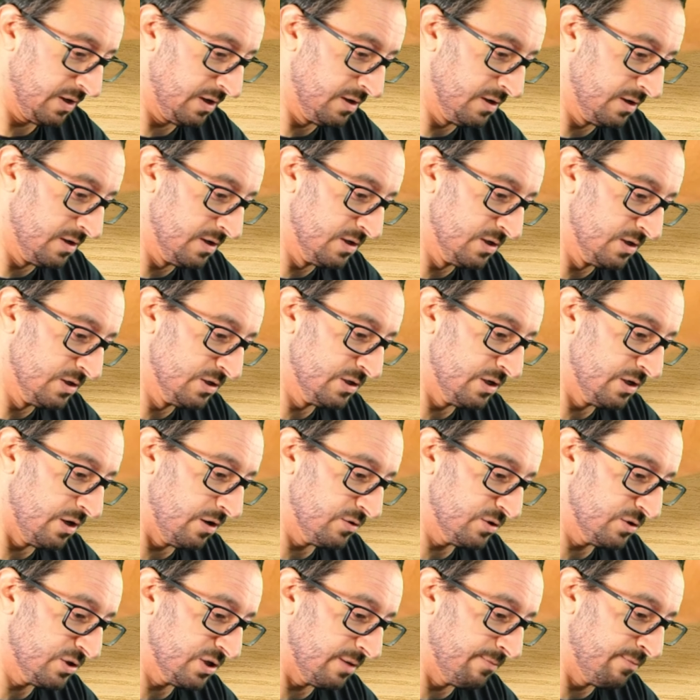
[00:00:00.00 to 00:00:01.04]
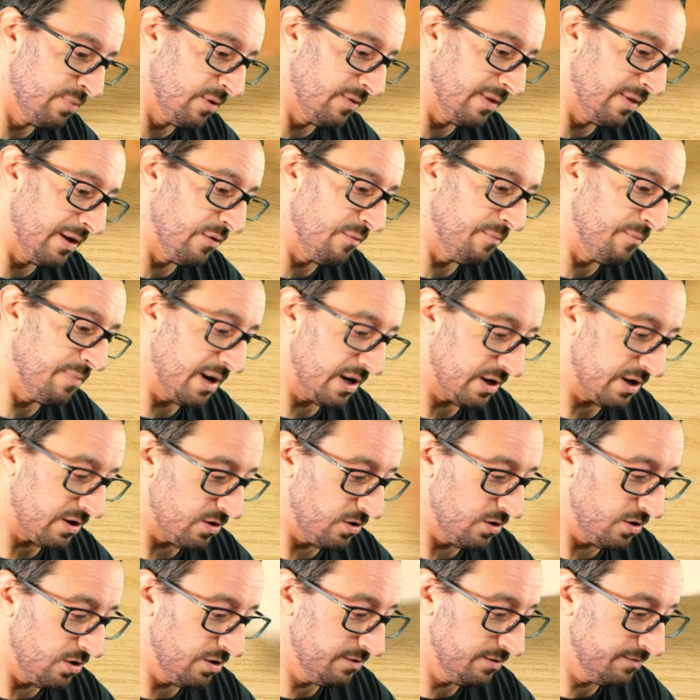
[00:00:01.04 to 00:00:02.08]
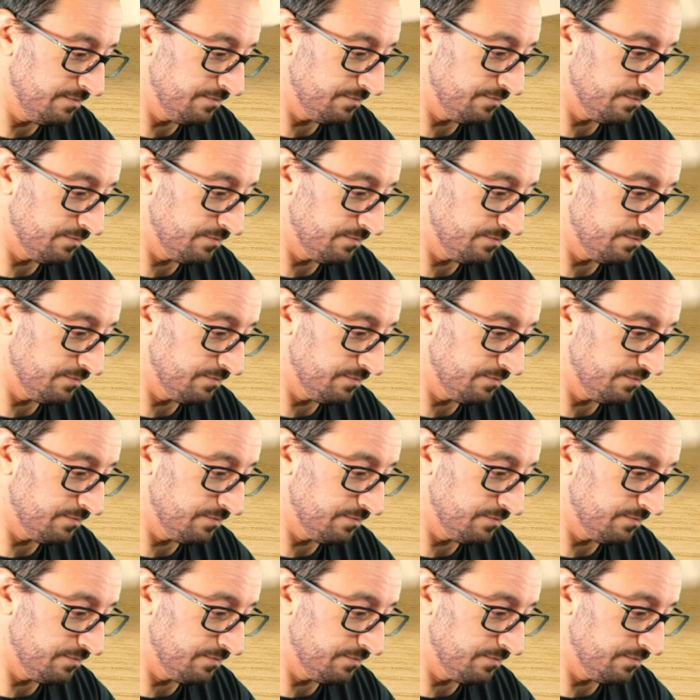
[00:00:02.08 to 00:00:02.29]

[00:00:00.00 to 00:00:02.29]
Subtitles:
So I'm just going to pop that one back on.